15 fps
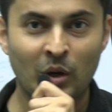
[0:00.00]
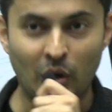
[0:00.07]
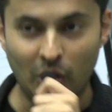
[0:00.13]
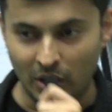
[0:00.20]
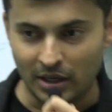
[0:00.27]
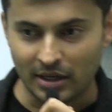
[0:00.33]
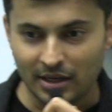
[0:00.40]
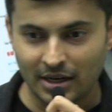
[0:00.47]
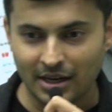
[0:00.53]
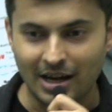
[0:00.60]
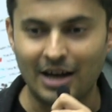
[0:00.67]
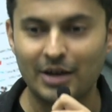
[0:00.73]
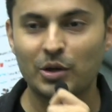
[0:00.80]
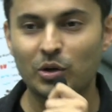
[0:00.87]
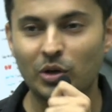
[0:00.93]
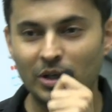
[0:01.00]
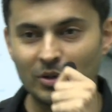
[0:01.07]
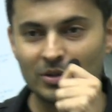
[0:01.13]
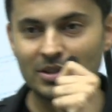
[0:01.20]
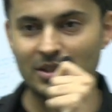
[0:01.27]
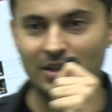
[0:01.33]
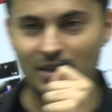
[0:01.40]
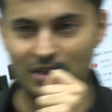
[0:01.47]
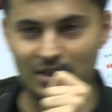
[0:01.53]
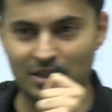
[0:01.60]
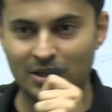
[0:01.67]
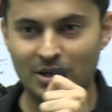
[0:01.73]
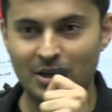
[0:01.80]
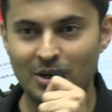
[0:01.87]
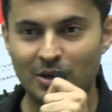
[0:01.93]
Or are you going to
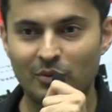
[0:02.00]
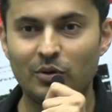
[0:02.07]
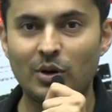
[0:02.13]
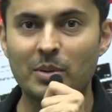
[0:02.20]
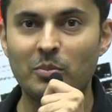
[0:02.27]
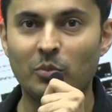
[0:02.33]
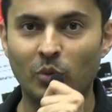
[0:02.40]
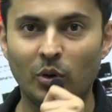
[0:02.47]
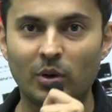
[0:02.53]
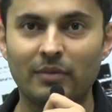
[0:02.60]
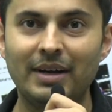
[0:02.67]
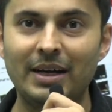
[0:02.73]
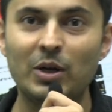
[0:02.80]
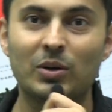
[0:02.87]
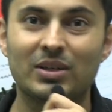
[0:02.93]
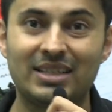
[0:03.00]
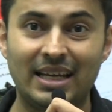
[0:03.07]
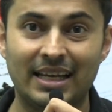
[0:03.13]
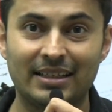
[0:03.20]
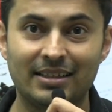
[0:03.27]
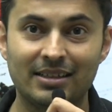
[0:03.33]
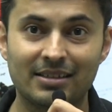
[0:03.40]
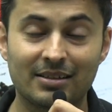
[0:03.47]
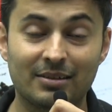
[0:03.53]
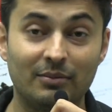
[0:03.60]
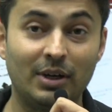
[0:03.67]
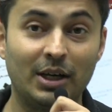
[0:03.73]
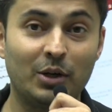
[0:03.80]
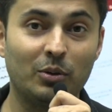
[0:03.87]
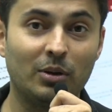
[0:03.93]
search for more videos like this,
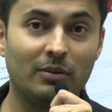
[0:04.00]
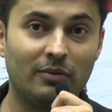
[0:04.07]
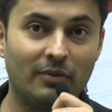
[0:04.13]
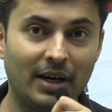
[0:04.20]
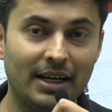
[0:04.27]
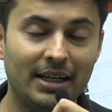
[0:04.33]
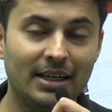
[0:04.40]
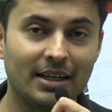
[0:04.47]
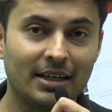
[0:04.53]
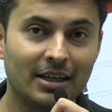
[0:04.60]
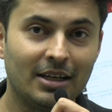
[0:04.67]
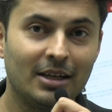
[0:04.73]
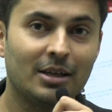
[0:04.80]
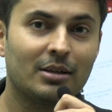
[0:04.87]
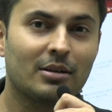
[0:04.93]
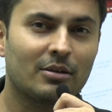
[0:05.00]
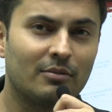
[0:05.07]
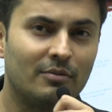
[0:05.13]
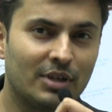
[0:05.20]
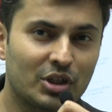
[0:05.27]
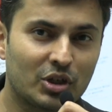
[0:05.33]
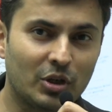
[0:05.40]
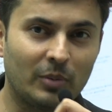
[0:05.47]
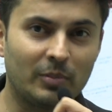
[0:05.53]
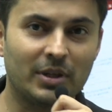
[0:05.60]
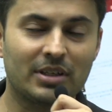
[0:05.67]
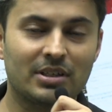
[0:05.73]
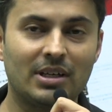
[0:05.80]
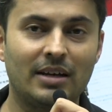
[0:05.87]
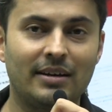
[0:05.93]
where you will find which
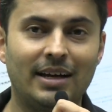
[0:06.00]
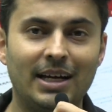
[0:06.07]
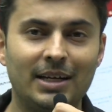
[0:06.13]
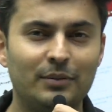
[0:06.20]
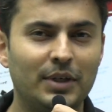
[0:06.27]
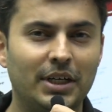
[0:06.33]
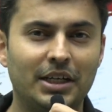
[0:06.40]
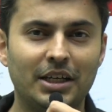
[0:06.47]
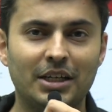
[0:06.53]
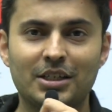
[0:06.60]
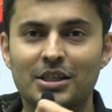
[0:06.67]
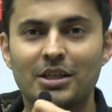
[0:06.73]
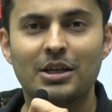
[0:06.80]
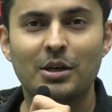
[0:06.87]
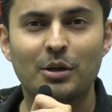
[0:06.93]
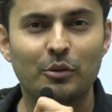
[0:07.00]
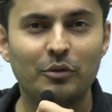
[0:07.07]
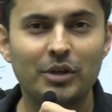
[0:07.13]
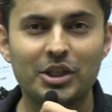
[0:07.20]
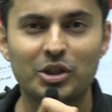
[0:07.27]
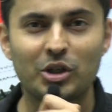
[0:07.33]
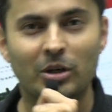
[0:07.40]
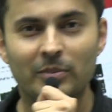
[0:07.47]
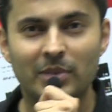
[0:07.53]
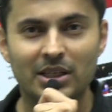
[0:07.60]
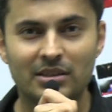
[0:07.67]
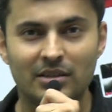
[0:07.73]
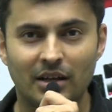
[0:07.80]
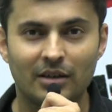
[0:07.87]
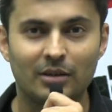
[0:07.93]
topics are high weightage, which
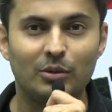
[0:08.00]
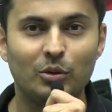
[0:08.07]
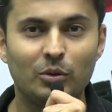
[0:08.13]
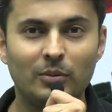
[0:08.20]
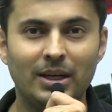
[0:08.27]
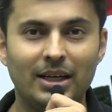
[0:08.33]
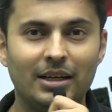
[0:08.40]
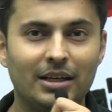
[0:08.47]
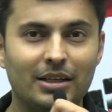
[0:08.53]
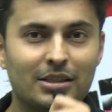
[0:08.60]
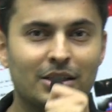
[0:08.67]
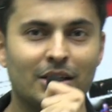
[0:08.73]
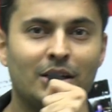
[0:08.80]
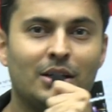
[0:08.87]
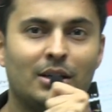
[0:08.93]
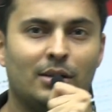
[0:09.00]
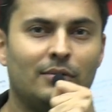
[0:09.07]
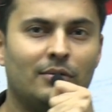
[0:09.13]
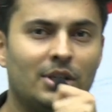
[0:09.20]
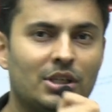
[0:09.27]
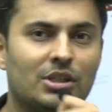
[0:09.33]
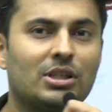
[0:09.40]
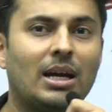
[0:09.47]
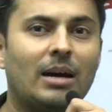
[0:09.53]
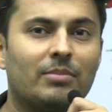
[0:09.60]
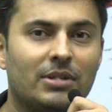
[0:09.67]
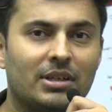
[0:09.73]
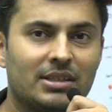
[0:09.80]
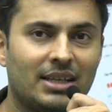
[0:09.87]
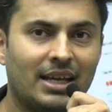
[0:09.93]
topics are low weightage, which
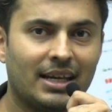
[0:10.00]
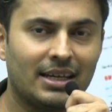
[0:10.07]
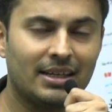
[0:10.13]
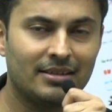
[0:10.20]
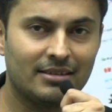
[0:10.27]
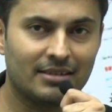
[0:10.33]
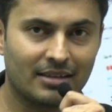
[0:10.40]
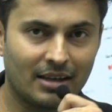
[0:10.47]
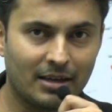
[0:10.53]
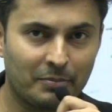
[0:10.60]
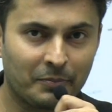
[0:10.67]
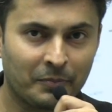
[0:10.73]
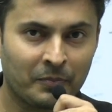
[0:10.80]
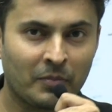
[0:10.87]
chapters I can skip,